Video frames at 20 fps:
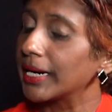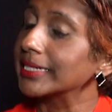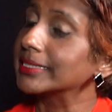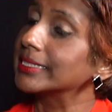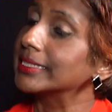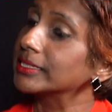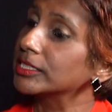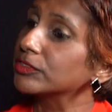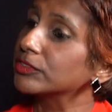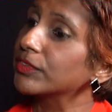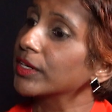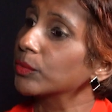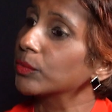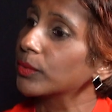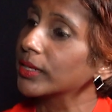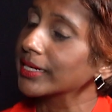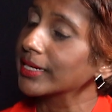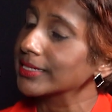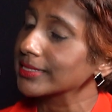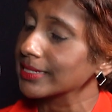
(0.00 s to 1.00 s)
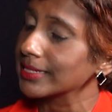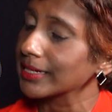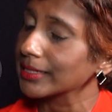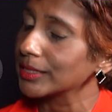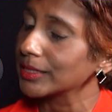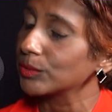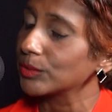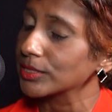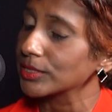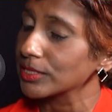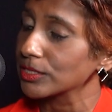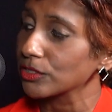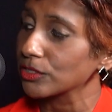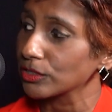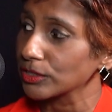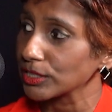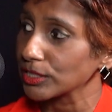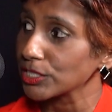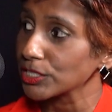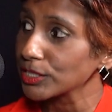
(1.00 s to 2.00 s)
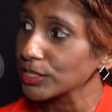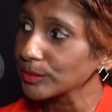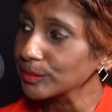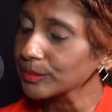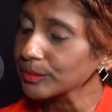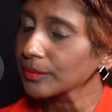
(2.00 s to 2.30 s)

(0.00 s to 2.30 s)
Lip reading: identify what exactly was his condition.